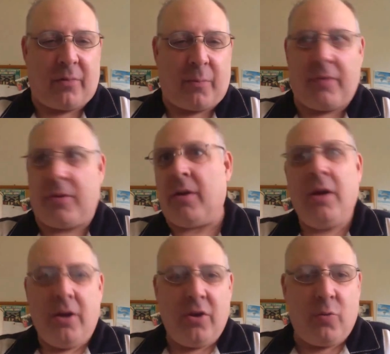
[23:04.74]
Party thing?
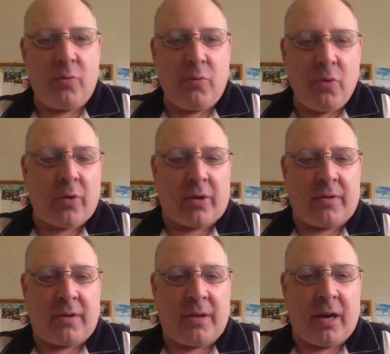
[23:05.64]
You were
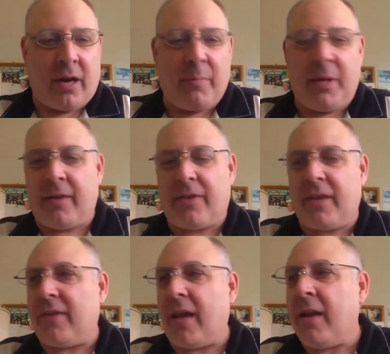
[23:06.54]
ruined, I mean, as
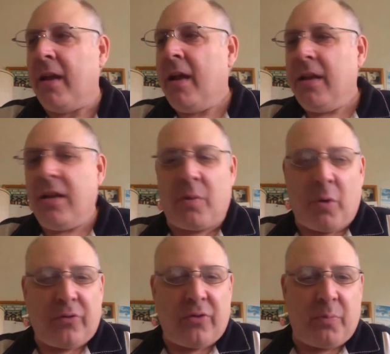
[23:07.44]
they said,
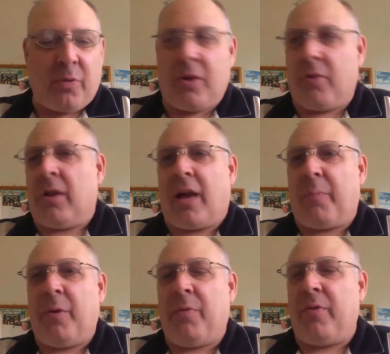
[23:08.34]
most of the, a lot
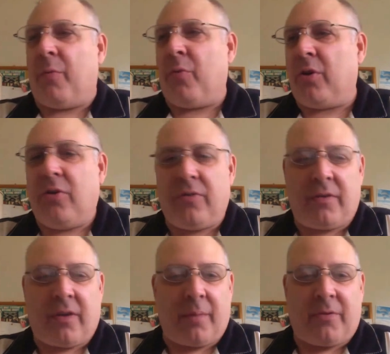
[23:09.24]
of people that were
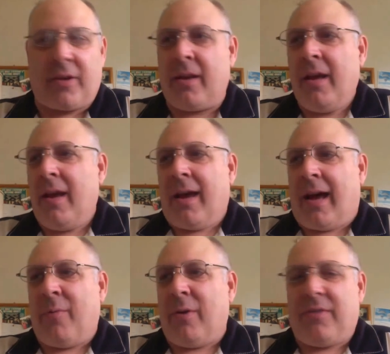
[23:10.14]
accused at the time said,
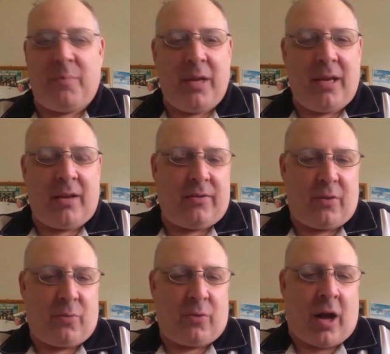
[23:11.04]
I went to the meeting because
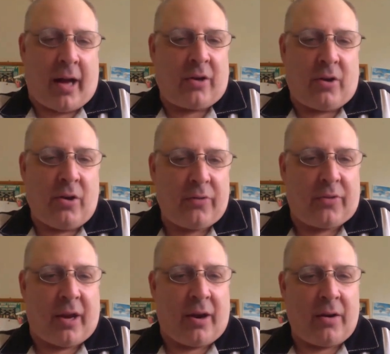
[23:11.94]
there were hot girls there,